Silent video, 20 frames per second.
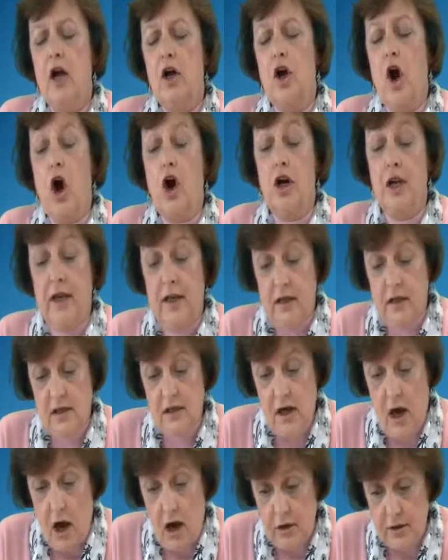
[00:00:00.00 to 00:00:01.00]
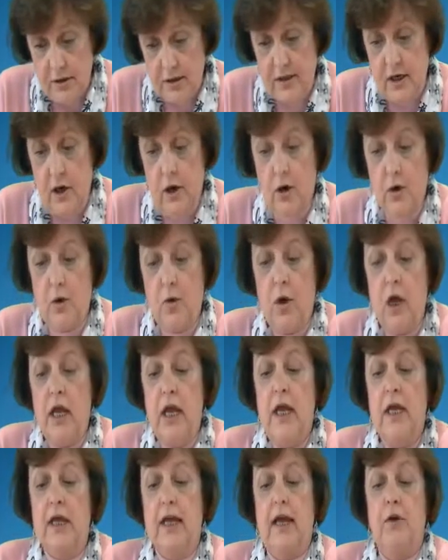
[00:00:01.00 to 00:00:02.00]
Guardians also
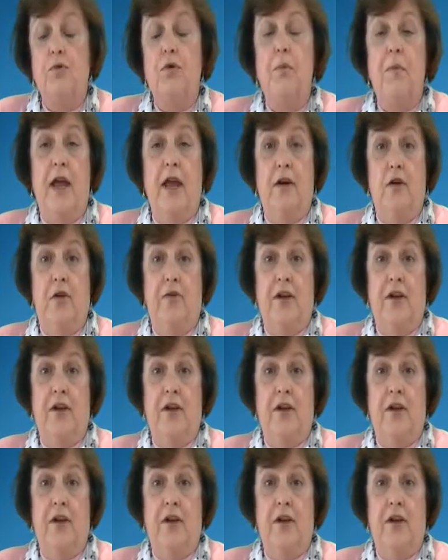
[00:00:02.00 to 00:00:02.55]
can remain